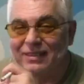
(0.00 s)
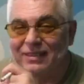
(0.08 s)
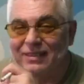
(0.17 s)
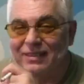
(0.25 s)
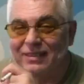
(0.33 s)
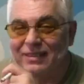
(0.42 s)

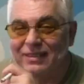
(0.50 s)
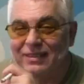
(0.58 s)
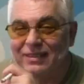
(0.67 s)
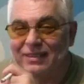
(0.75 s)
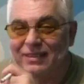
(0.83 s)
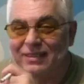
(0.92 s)

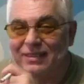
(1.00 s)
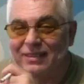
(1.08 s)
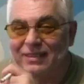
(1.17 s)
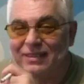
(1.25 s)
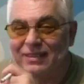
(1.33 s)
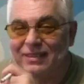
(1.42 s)

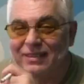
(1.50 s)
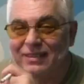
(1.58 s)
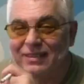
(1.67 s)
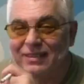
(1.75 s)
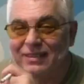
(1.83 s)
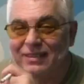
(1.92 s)

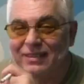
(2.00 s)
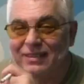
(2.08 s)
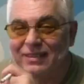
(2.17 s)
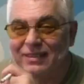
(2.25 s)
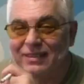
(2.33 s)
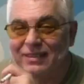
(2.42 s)

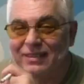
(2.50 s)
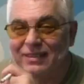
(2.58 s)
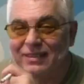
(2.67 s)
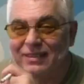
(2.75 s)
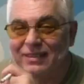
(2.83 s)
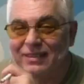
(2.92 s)

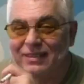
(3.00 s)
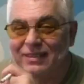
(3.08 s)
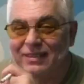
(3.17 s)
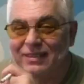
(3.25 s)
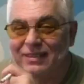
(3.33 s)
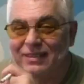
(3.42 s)

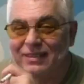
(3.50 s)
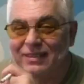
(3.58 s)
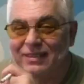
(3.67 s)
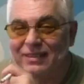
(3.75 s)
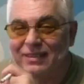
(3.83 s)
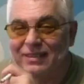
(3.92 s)

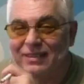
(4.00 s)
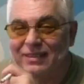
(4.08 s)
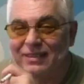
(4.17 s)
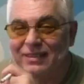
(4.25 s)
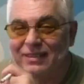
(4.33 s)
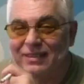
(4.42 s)

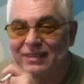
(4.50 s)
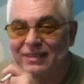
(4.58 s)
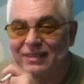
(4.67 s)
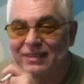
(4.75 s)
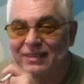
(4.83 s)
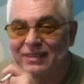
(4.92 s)

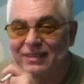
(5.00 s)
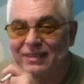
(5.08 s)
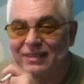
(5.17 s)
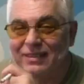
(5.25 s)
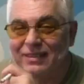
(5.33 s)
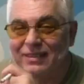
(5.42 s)

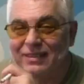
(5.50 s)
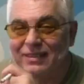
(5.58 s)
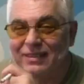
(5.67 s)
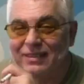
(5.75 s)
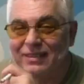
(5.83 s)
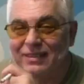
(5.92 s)

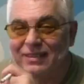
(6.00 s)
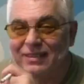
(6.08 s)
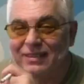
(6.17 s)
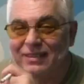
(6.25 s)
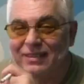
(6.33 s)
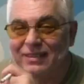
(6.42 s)

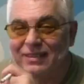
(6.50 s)
(no lip movement)